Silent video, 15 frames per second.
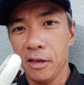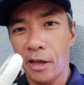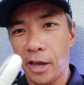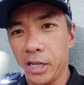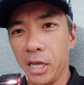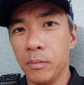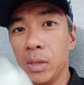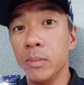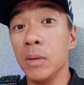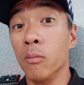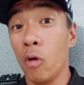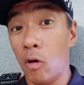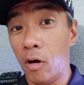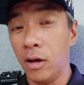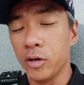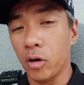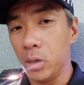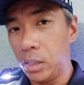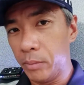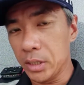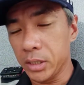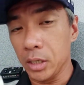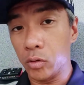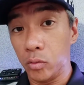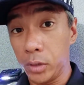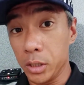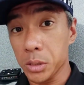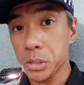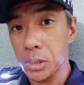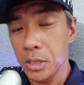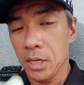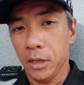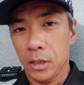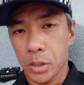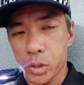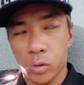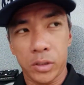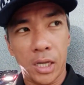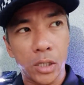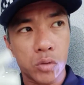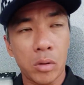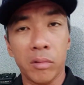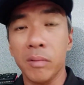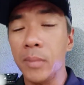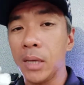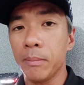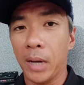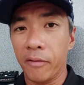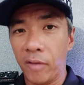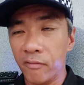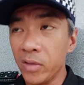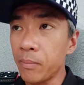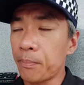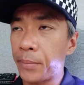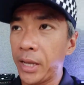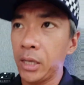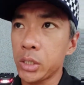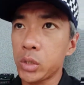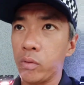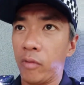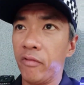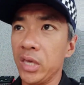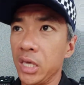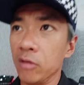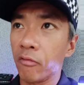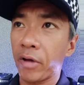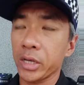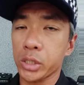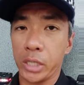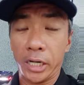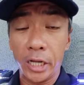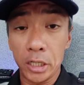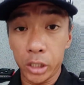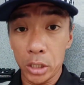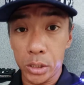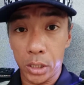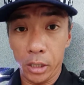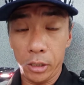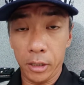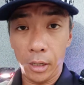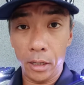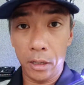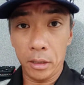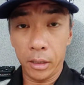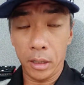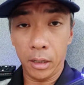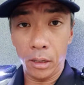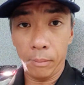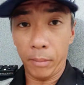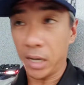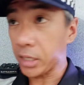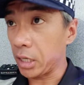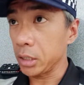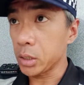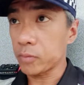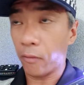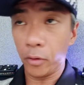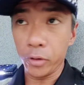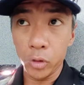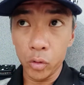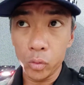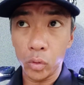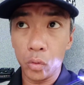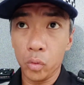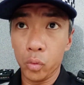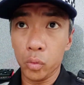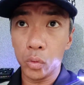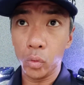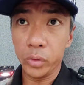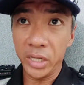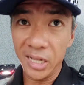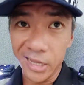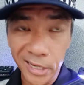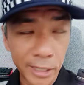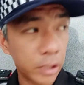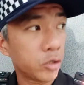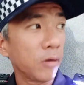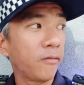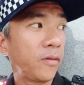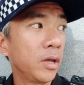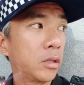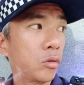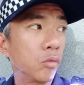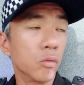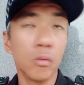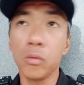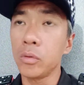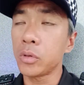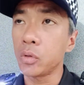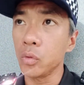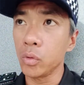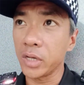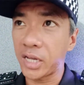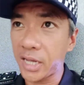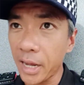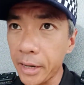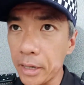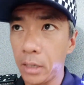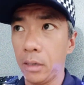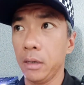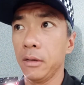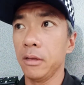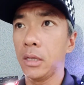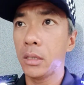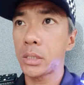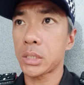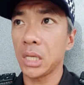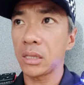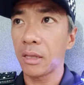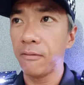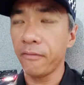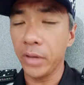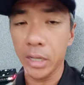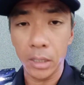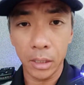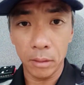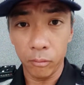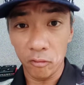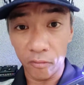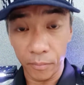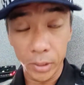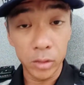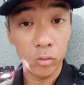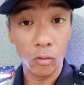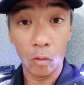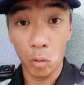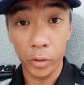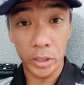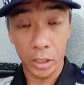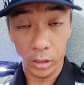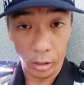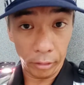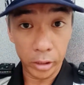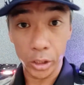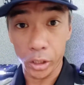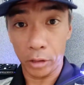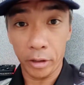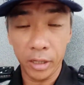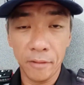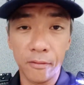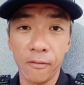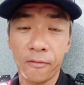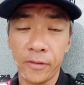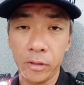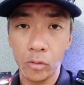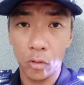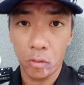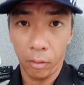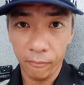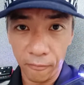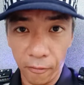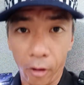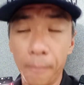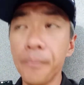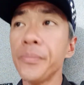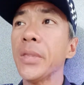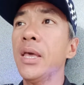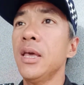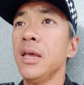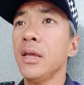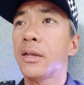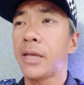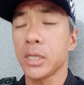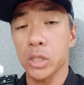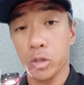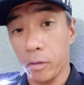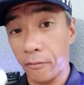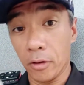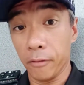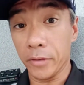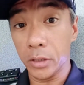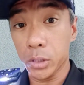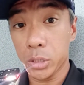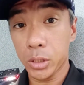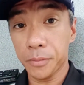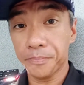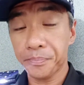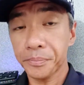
And there may be more, not limited to this. So that's what we mean by when we erect signages and markings for you to delineate traffic, to guide certain vehicular movement to go in that direction. Right? If you fail to conform, that's a traffic offence.